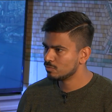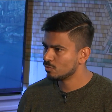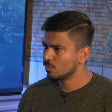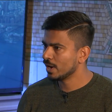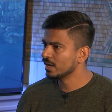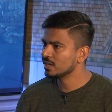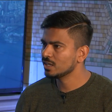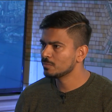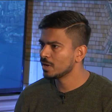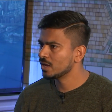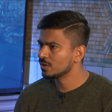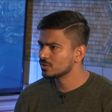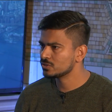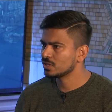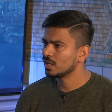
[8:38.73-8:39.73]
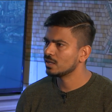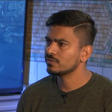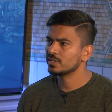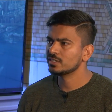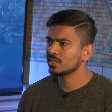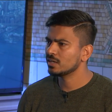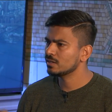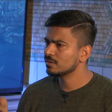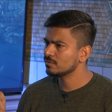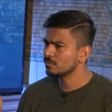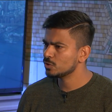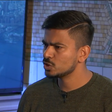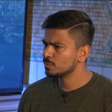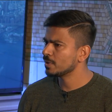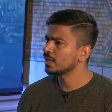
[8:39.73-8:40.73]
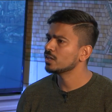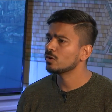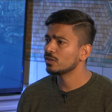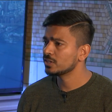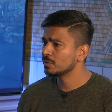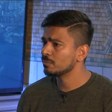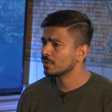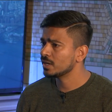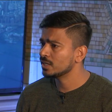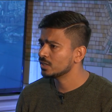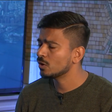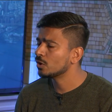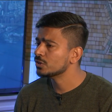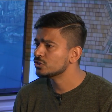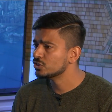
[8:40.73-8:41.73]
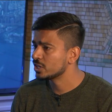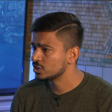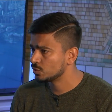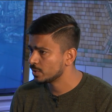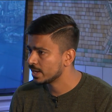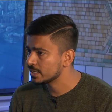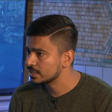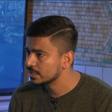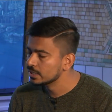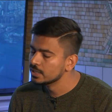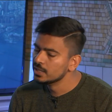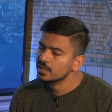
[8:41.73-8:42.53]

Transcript: renting by yourself and then spending all that money on just rent.